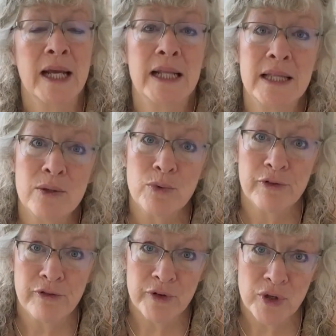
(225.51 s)
and then
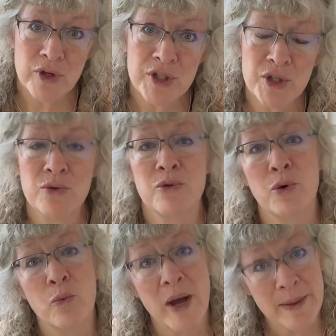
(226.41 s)
refer to the
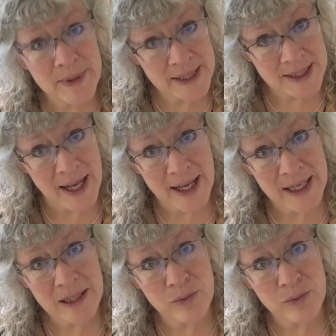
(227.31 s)
website,